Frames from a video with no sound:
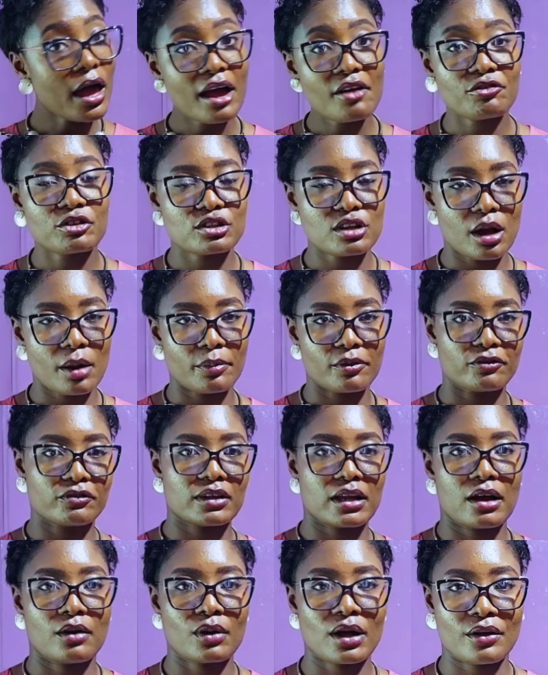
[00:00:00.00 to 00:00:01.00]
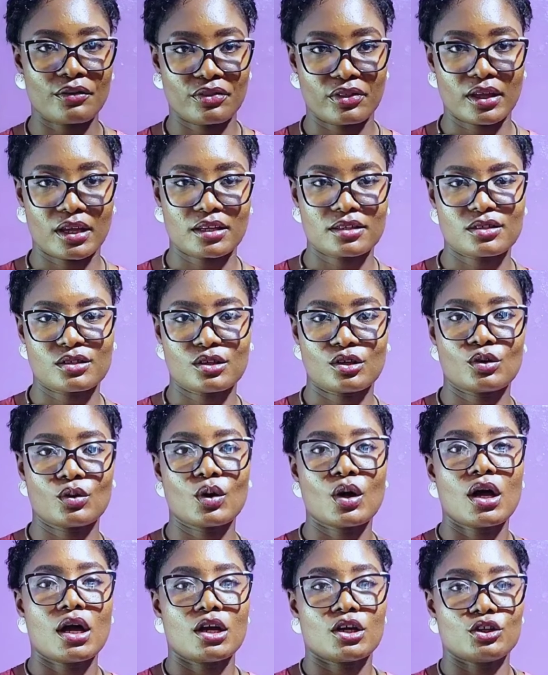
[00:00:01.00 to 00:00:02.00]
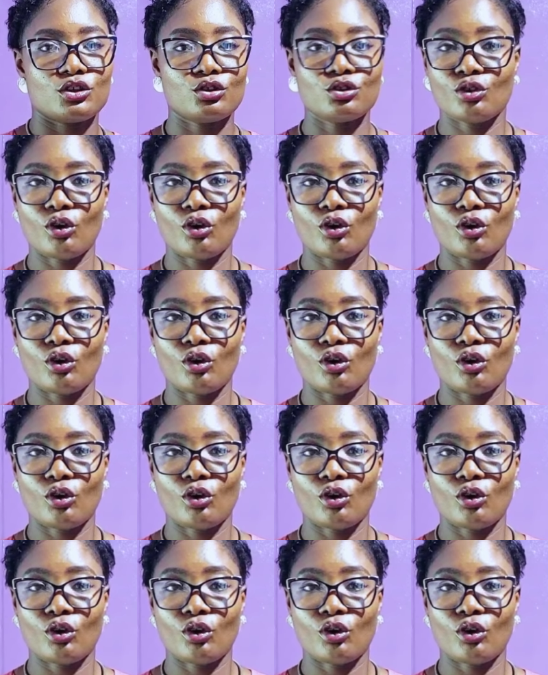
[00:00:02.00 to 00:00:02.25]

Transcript: every type of noun out there, so you're